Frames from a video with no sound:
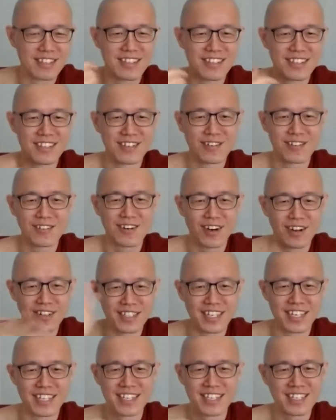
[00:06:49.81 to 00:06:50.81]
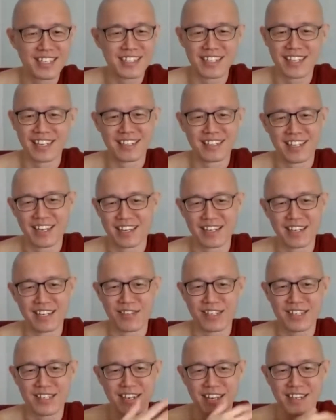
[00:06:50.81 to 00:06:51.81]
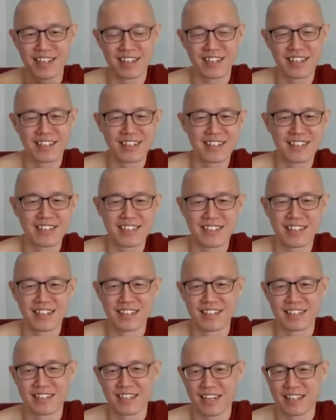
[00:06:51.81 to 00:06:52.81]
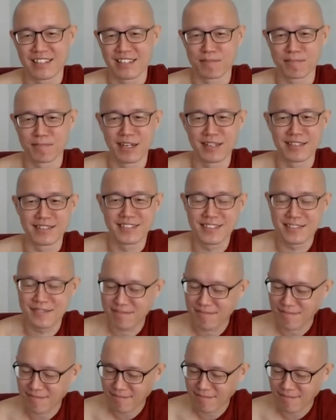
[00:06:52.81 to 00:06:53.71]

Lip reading: you know, ordaining, they are living like the monks.